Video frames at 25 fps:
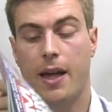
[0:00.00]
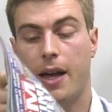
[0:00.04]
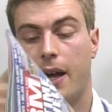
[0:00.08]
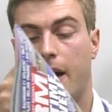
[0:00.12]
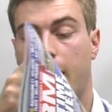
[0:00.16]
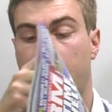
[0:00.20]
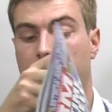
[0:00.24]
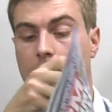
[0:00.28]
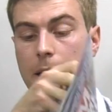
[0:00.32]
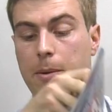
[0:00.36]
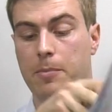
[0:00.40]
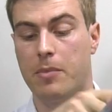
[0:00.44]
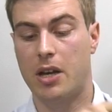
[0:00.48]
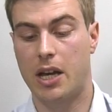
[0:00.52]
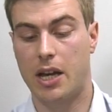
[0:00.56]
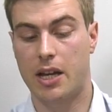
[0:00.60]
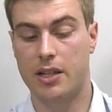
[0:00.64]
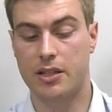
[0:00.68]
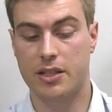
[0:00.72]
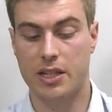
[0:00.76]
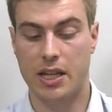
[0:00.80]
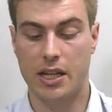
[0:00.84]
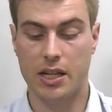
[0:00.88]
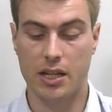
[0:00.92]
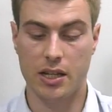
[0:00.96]

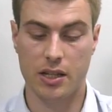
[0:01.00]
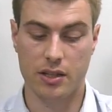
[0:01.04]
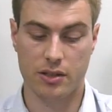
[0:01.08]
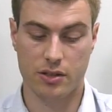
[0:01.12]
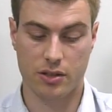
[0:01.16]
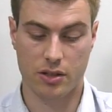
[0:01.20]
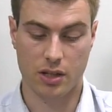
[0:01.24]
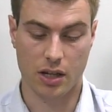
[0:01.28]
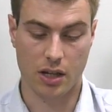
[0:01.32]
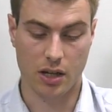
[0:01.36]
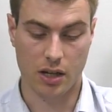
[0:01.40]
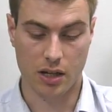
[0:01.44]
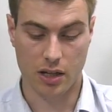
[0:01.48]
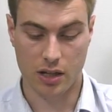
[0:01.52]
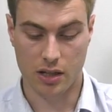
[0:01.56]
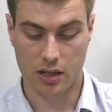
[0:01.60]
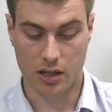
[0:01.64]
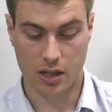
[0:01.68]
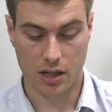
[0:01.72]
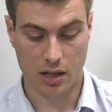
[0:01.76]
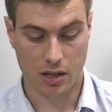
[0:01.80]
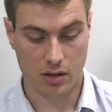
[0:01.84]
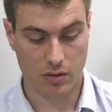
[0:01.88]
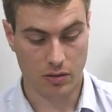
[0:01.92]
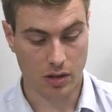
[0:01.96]
And in it,
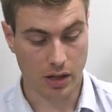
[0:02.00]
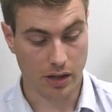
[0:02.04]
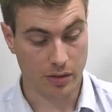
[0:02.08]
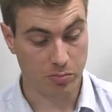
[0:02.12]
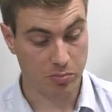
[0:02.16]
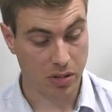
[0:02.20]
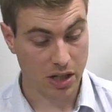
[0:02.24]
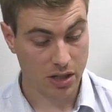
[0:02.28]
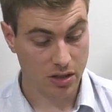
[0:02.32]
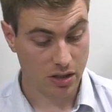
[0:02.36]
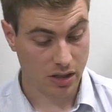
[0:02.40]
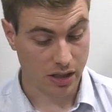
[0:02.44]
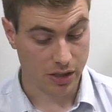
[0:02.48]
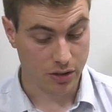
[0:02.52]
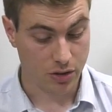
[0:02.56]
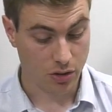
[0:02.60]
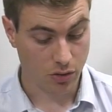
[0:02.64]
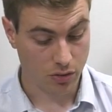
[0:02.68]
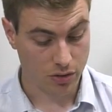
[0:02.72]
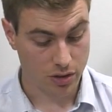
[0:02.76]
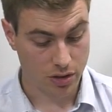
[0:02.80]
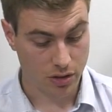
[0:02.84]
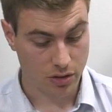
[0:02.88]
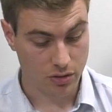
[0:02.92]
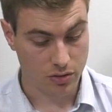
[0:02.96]
I basically
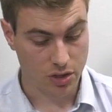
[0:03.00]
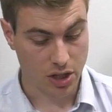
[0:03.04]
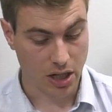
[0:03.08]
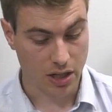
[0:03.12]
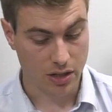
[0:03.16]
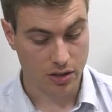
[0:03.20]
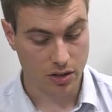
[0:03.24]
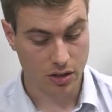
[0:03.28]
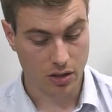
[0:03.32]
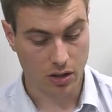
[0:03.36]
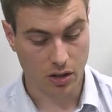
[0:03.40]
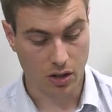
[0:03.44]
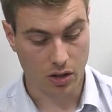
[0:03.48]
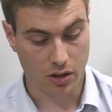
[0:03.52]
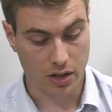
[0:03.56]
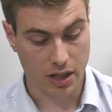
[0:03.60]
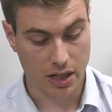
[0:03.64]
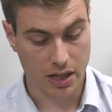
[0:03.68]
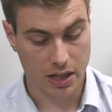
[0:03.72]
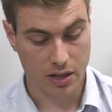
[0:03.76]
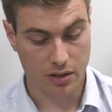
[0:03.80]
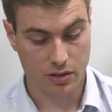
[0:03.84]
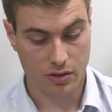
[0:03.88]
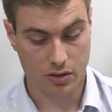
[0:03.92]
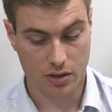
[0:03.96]
talked to Jason on
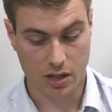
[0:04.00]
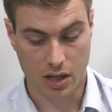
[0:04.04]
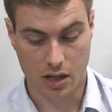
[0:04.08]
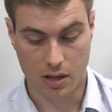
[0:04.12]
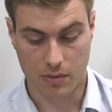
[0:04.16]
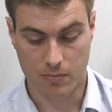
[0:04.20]
his